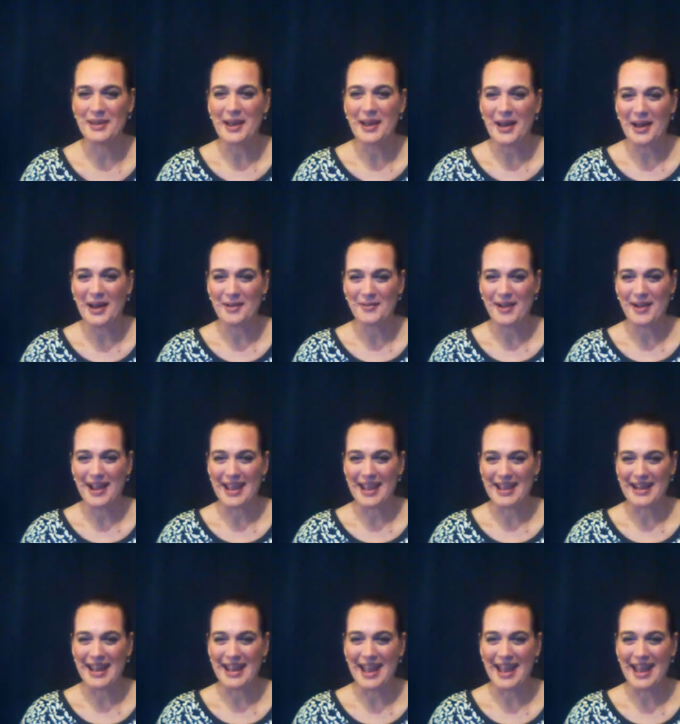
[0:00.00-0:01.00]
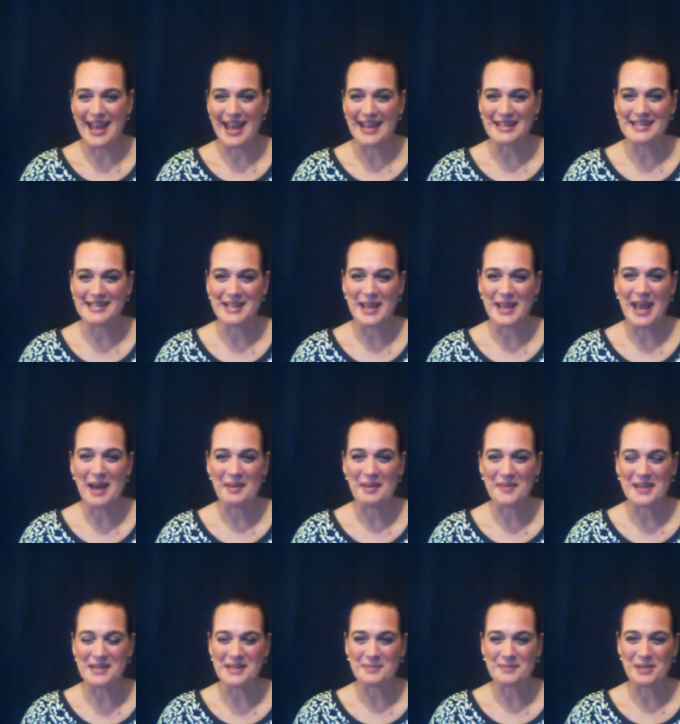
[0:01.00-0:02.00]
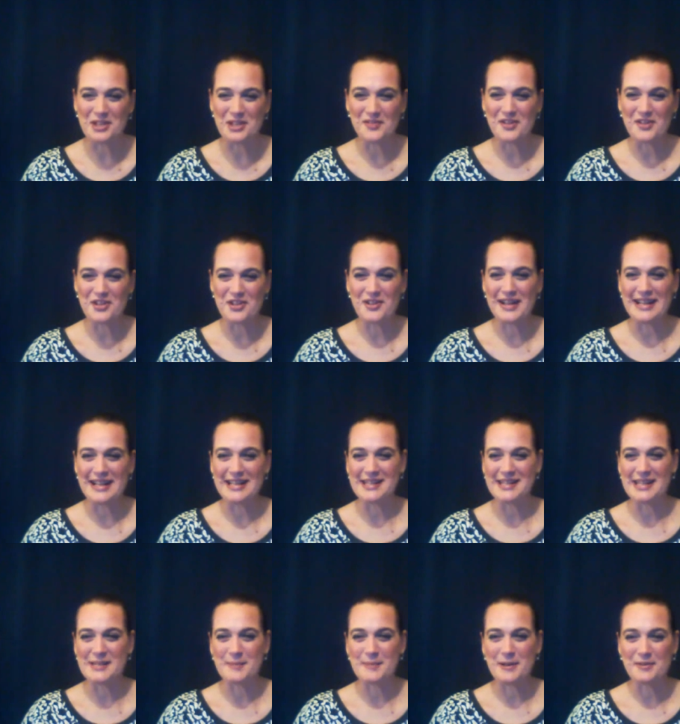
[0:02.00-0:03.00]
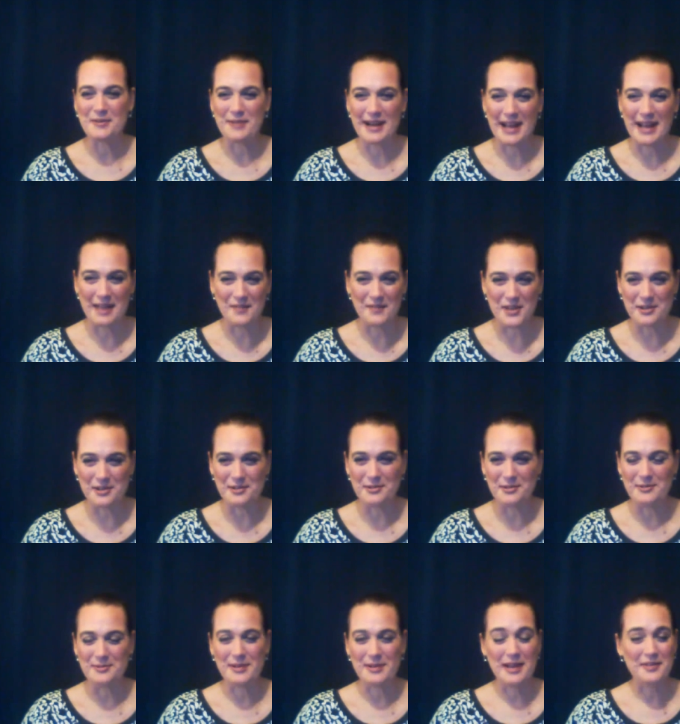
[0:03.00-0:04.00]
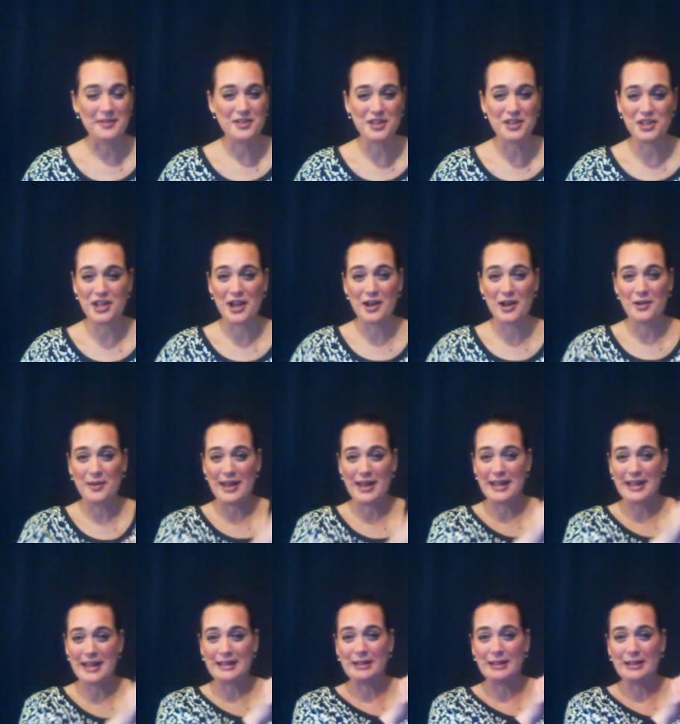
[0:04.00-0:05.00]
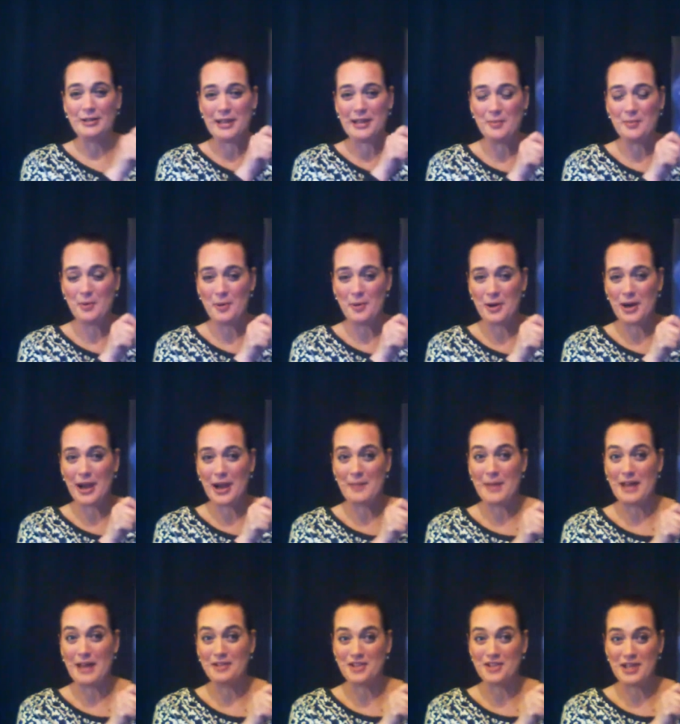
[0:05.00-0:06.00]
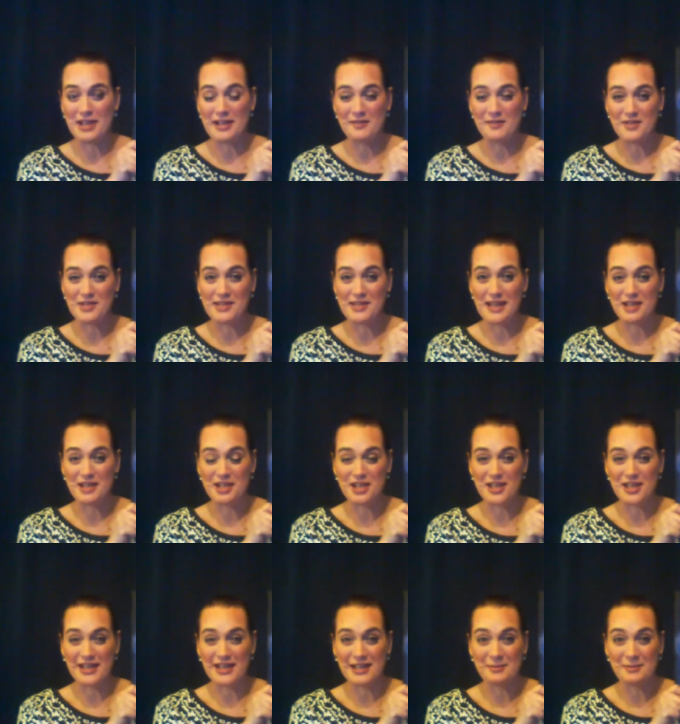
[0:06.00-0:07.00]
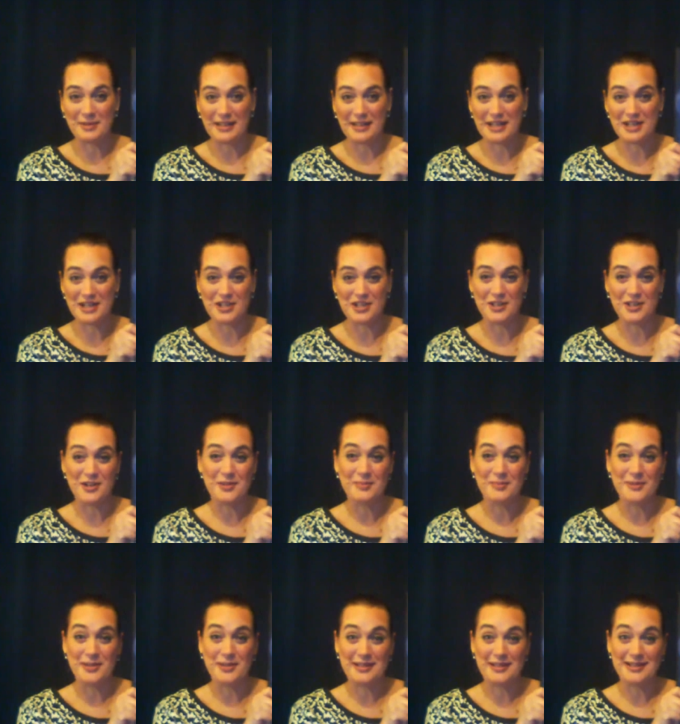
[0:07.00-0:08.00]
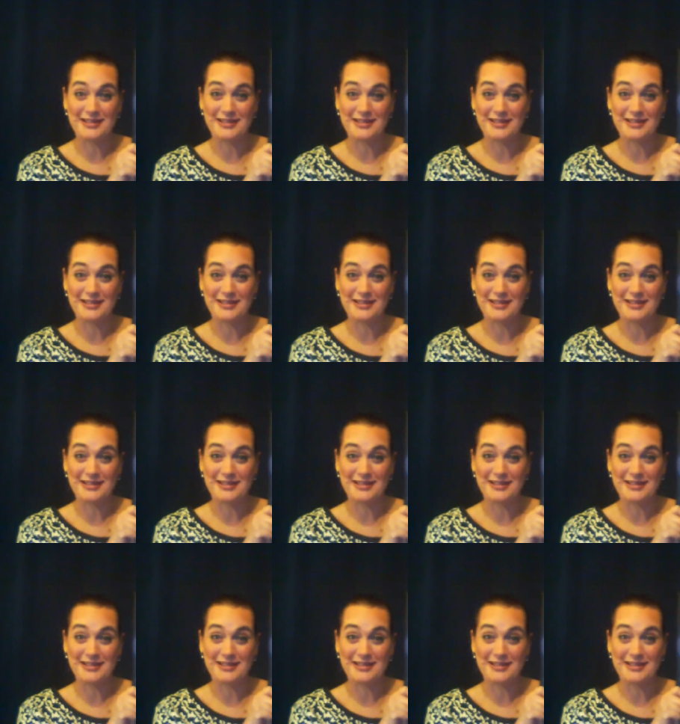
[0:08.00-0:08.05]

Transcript: All right. And uh, Hal, thanks so much for joining us. It's been great having you on the show and learning more about Gianni Versace in relation to your book.